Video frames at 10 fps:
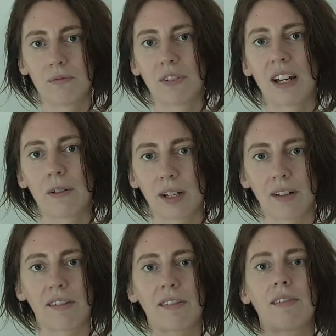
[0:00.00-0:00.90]

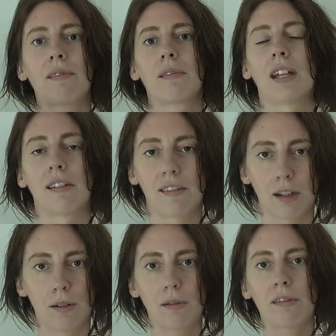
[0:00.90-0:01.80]
various
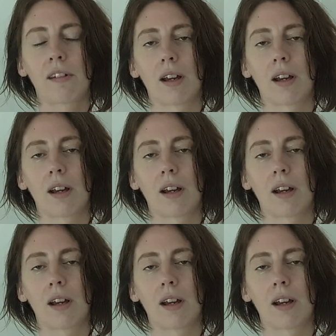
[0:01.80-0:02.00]
issues.